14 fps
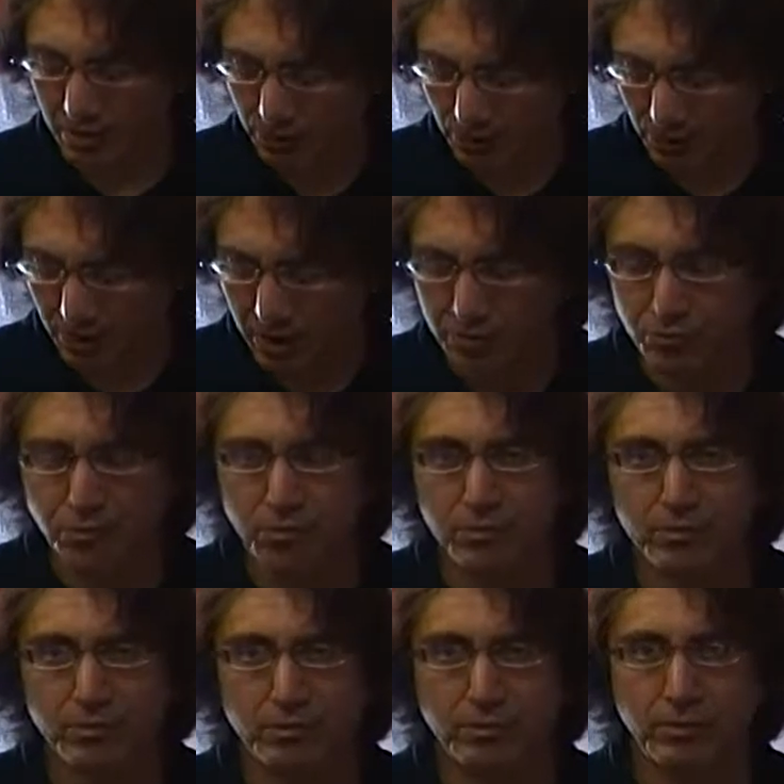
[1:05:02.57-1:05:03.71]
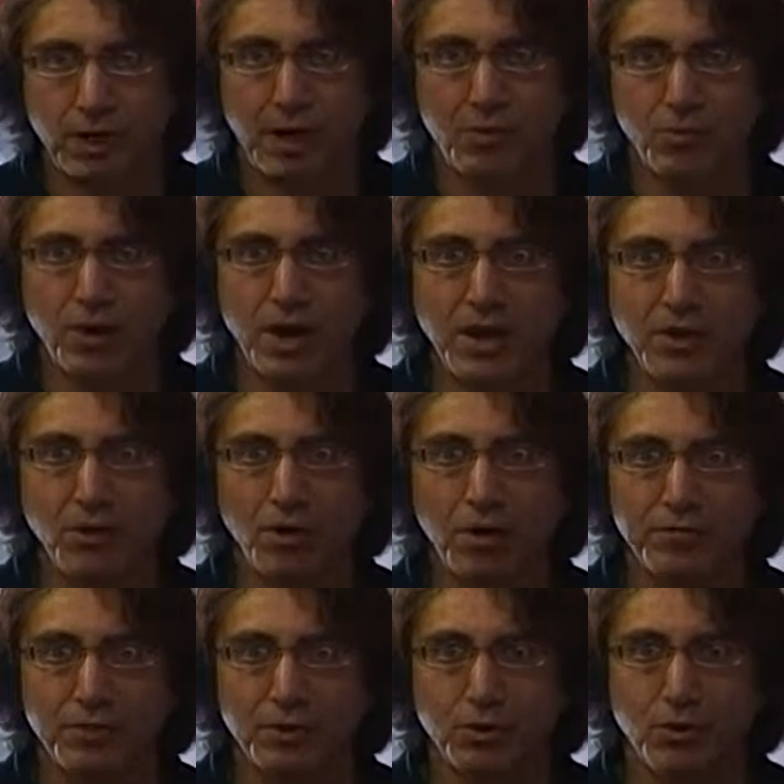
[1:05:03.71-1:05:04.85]
that can that write
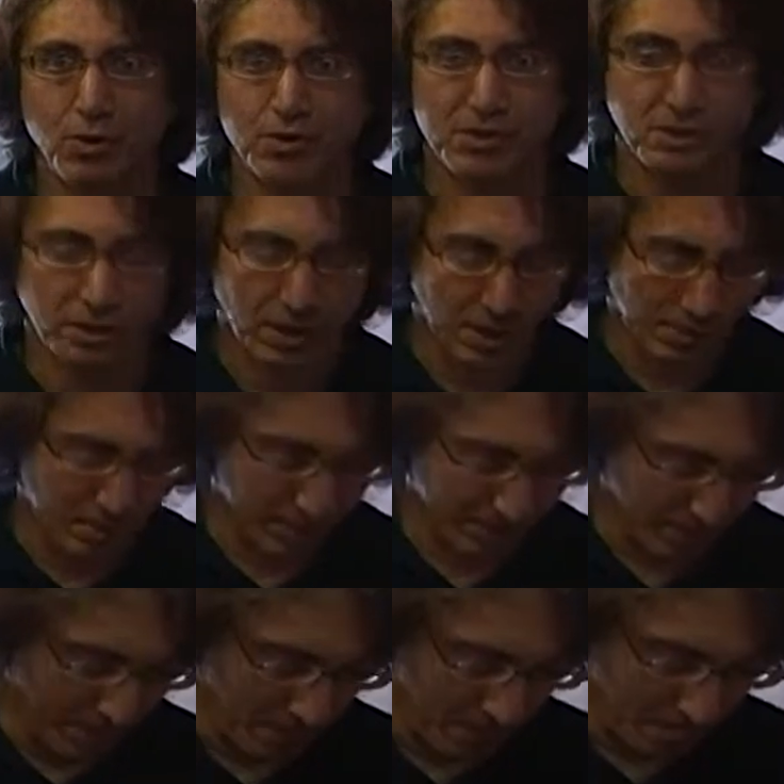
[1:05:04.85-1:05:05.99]
off the cost of labor.